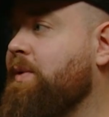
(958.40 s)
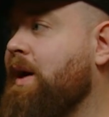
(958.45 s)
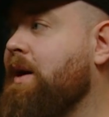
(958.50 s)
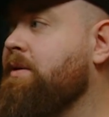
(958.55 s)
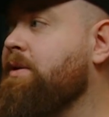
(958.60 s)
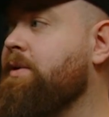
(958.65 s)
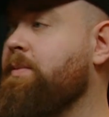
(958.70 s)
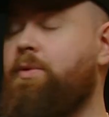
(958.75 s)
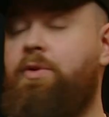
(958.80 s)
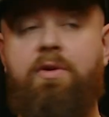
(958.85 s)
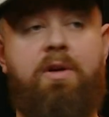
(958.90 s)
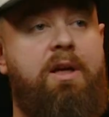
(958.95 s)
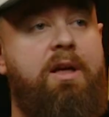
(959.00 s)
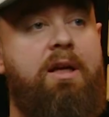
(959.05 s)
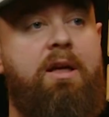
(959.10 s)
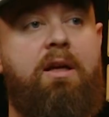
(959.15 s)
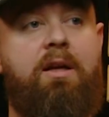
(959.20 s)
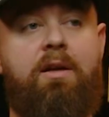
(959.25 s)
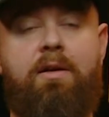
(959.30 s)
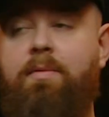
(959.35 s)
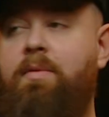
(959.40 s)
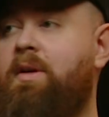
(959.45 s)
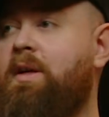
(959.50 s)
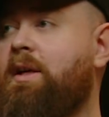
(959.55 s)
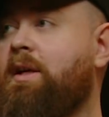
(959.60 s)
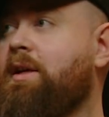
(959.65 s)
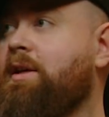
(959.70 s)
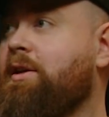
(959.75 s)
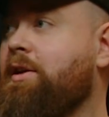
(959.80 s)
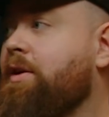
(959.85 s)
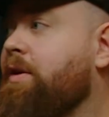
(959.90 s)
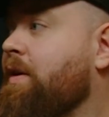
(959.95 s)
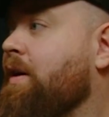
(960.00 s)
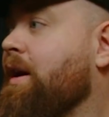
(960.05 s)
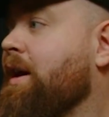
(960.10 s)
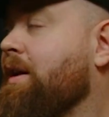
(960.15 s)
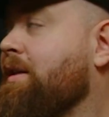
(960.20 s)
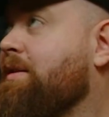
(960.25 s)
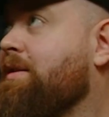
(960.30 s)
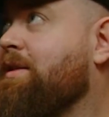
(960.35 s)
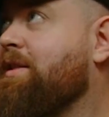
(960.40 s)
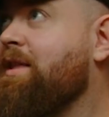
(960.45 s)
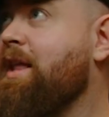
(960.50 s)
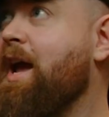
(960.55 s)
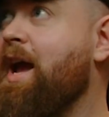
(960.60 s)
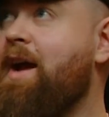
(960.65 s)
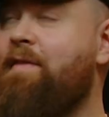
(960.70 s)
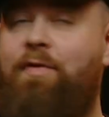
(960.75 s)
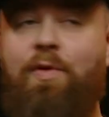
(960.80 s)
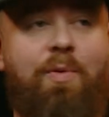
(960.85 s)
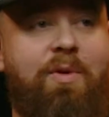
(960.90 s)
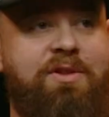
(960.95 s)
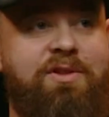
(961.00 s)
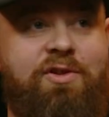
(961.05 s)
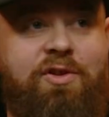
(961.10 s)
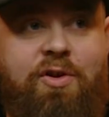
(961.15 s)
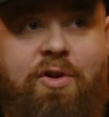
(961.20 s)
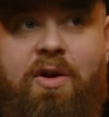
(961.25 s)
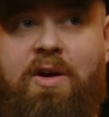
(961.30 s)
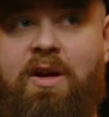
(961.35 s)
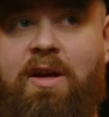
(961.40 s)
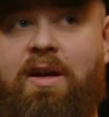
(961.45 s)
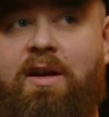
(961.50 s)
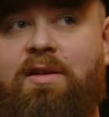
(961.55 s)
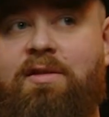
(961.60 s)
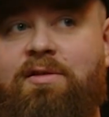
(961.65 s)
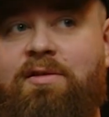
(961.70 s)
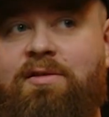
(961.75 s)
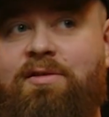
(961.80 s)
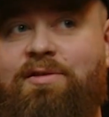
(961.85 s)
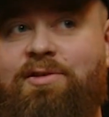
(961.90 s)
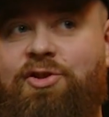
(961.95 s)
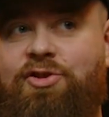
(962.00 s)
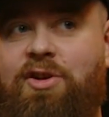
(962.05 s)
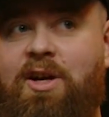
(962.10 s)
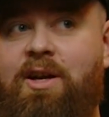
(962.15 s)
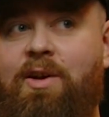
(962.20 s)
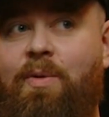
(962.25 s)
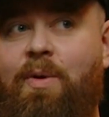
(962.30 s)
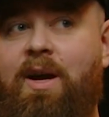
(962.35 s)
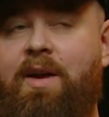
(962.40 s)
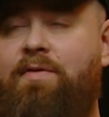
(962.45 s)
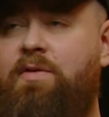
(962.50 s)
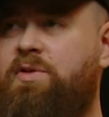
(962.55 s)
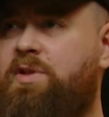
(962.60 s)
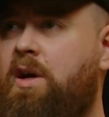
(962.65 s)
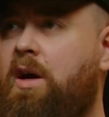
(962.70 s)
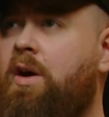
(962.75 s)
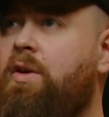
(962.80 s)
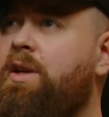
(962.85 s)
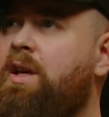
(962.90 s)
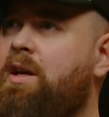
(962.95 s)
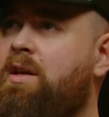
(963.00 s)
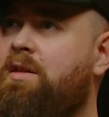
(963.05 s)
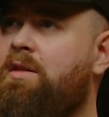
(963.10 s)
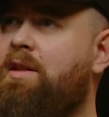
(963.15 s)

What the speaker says: our community, and you know, everyone's got it straight away. Everyone's like, oh yeah,